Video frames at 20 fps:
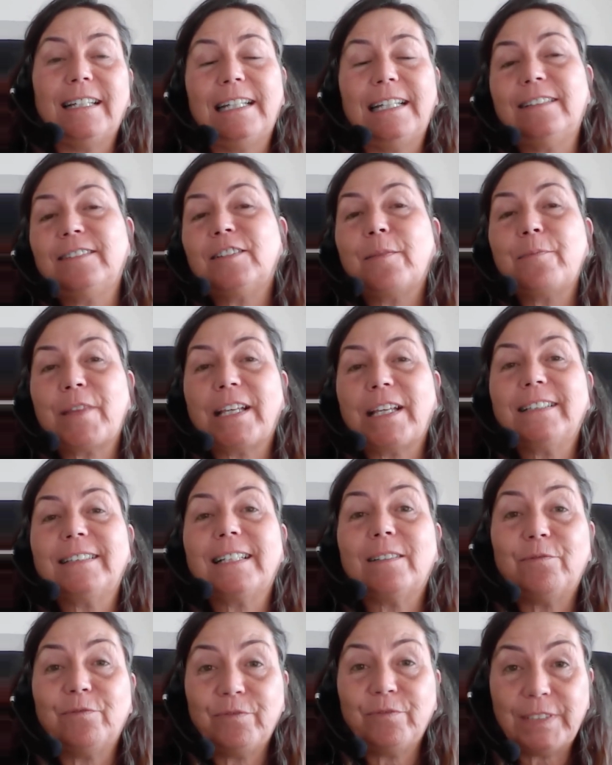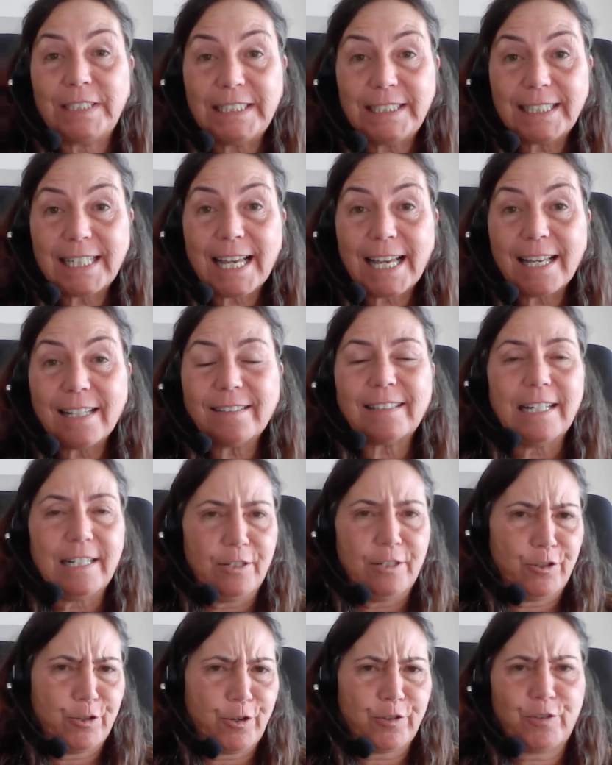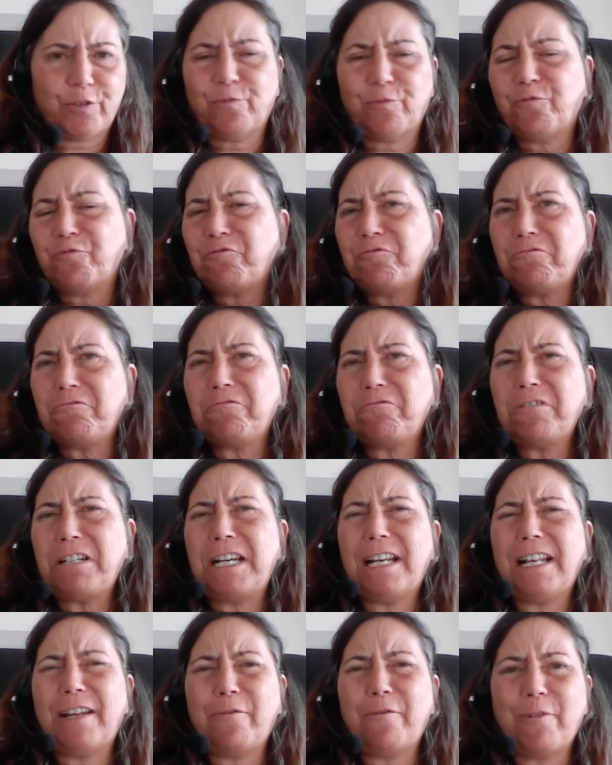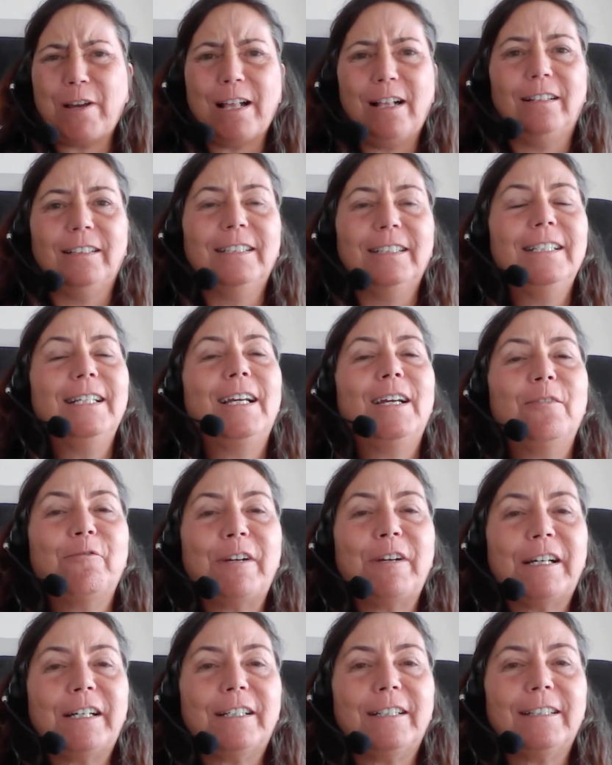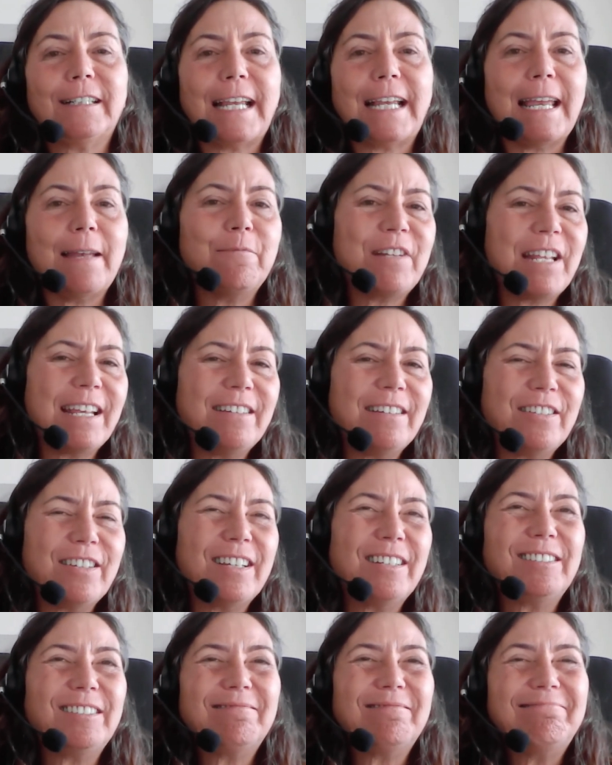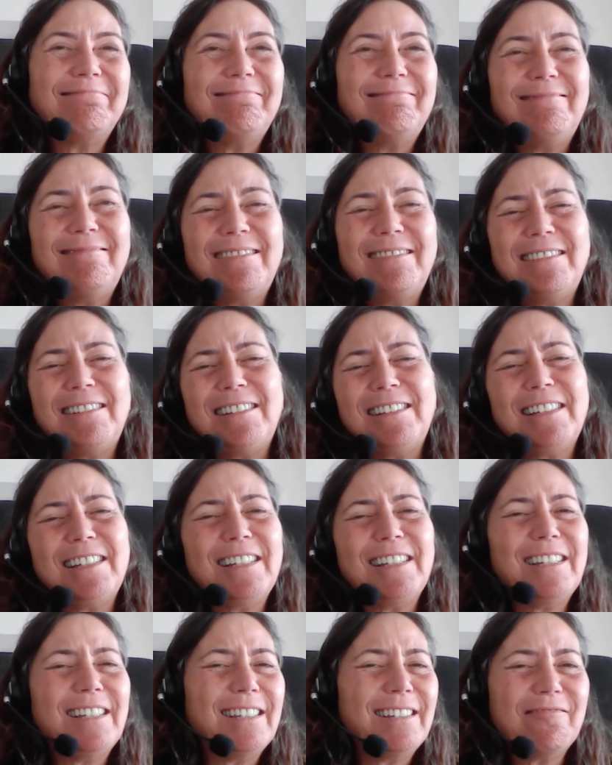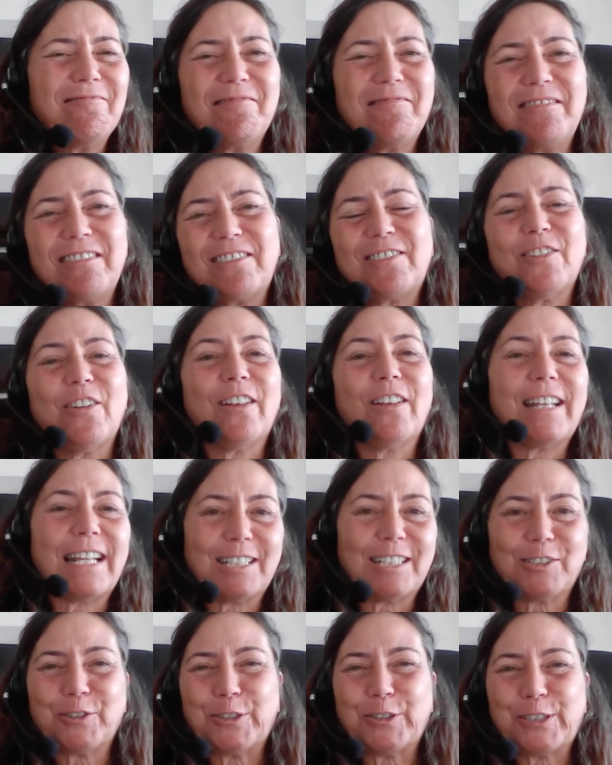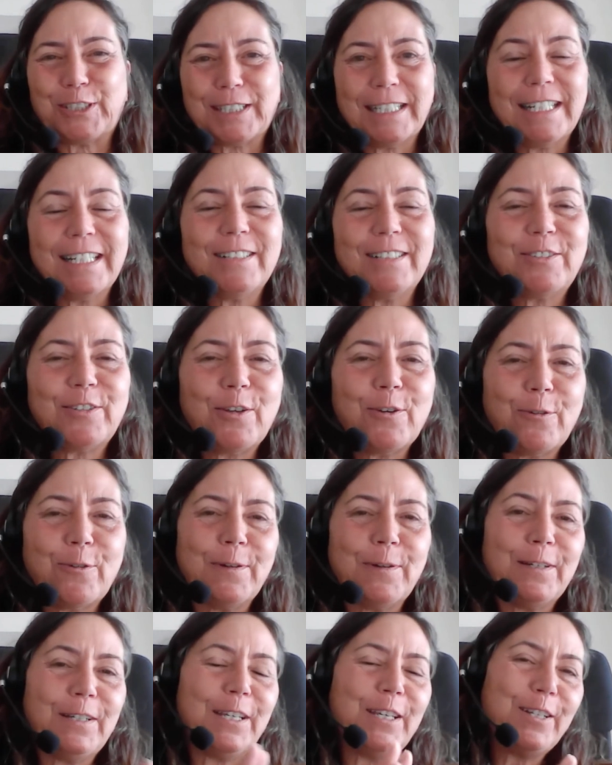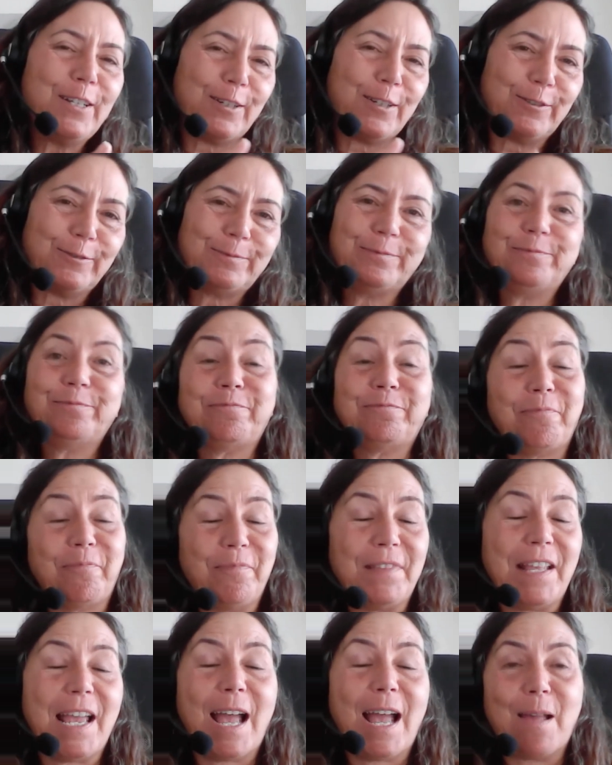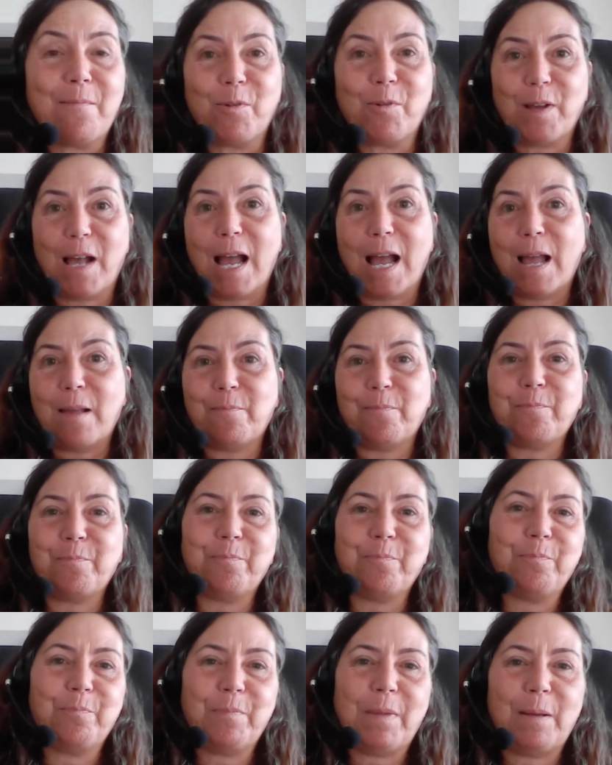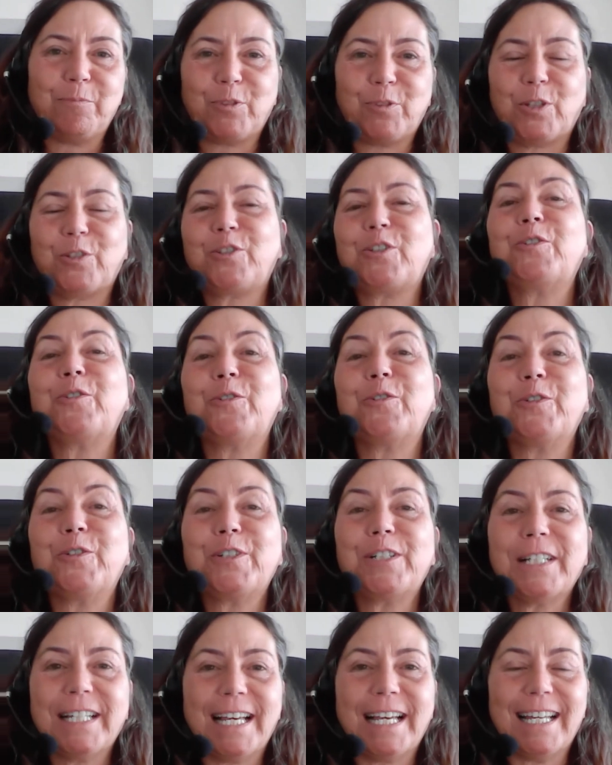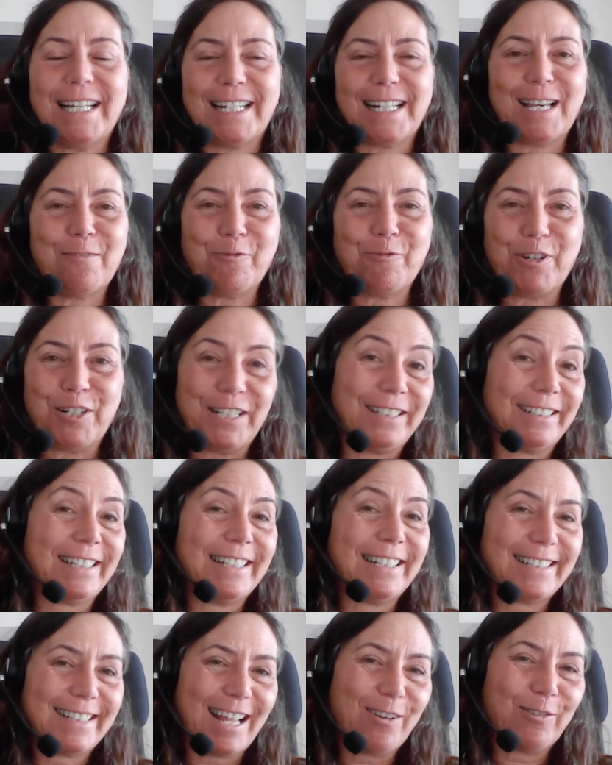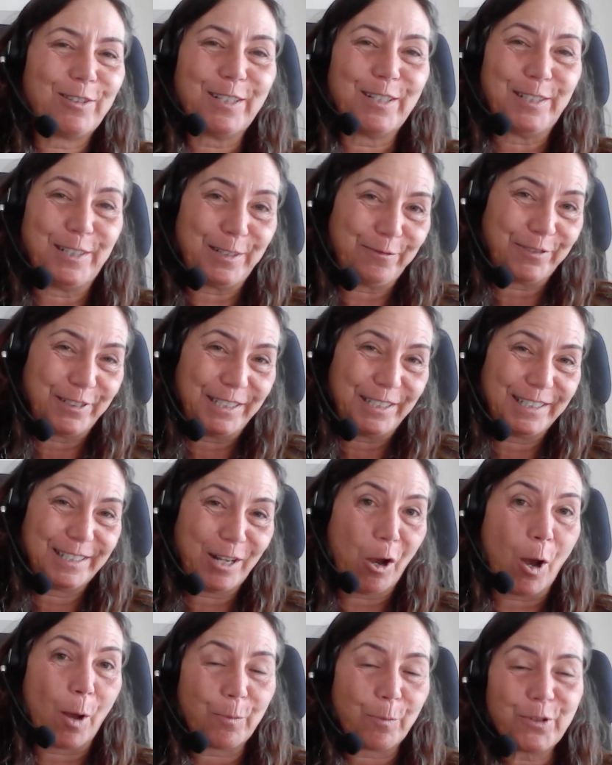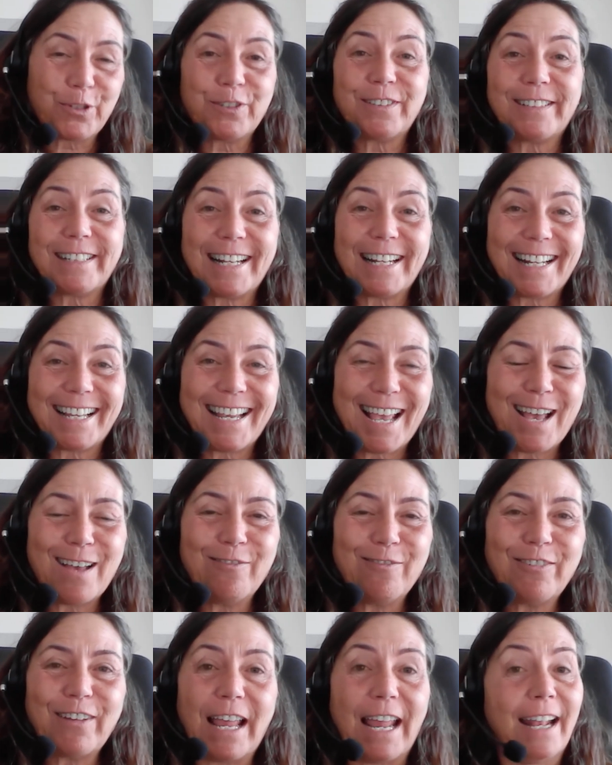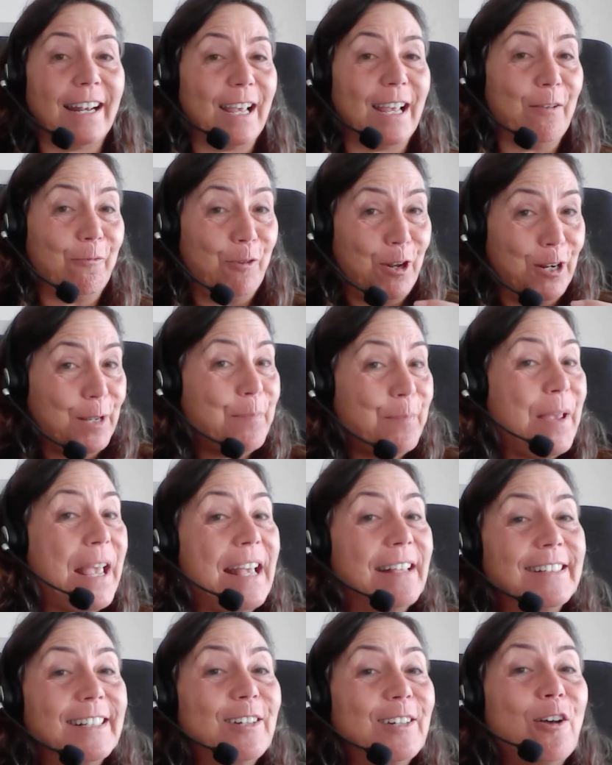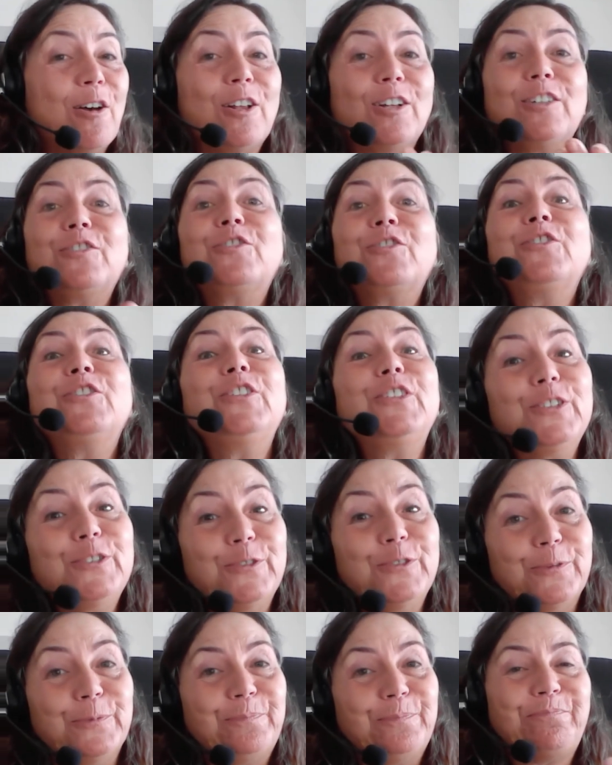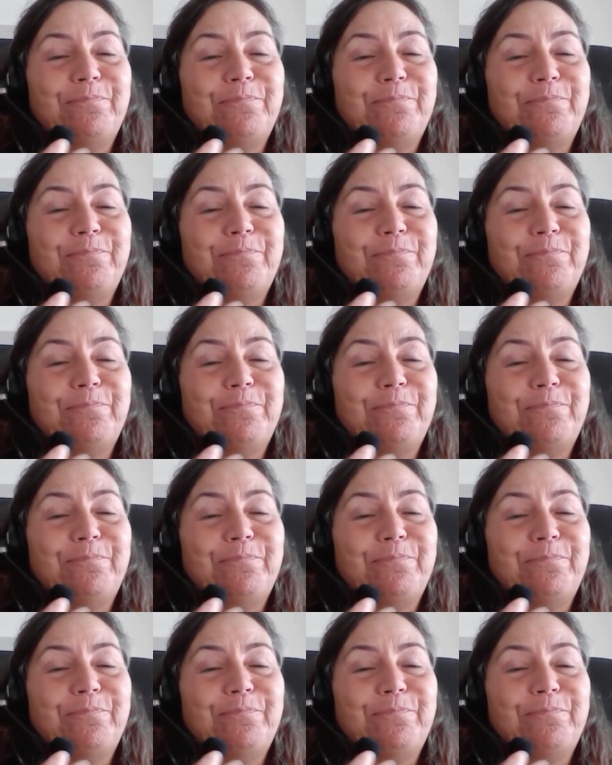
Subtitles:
is something that Veed has and does really well, where Camtasia it's not that good. So, I'm such a nerd and I want to test out the different options that I have and I want to pass it on to you.